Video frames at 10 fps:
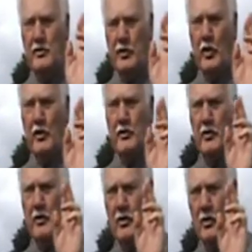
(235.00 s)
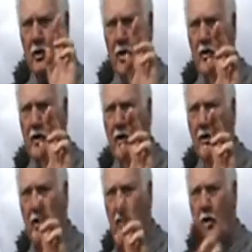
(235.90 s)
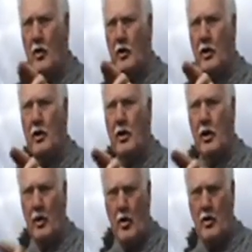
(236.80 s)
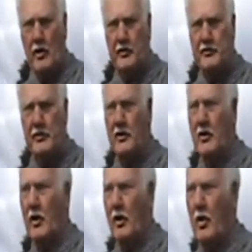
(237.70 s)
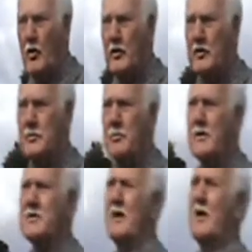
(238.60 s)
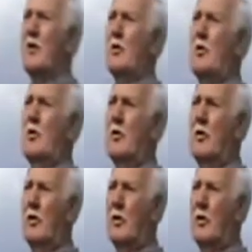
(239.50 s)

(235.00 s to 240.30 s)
short, longer, longer, longest. Longest means that long